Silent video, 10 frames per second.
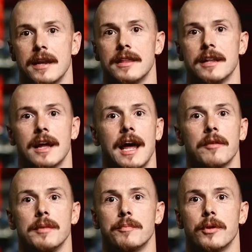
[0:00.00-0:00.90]
anything that
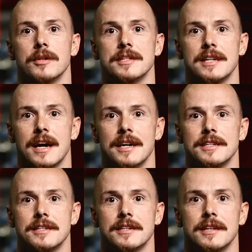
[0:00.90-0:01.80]
allowed me to put on
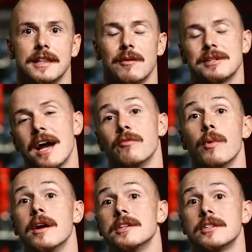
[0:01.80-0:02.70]
size. That was kind
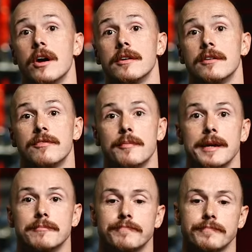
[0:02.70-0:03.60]
of where it started for
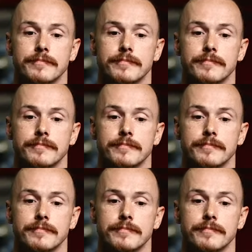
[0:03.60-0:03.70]
me.